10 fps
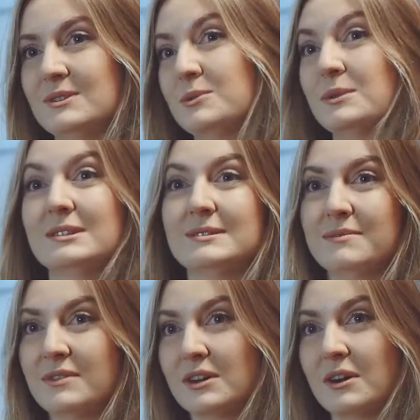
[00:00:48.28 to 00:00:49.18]
there's always
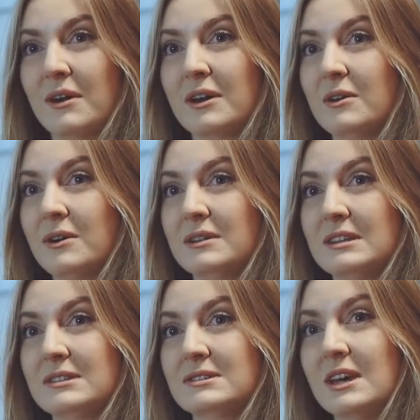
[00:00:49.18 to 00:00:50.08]
something going on
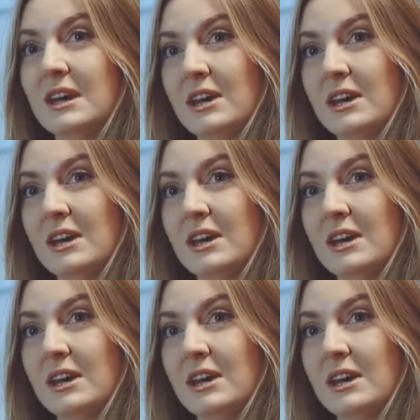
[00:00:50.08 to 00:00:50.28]
and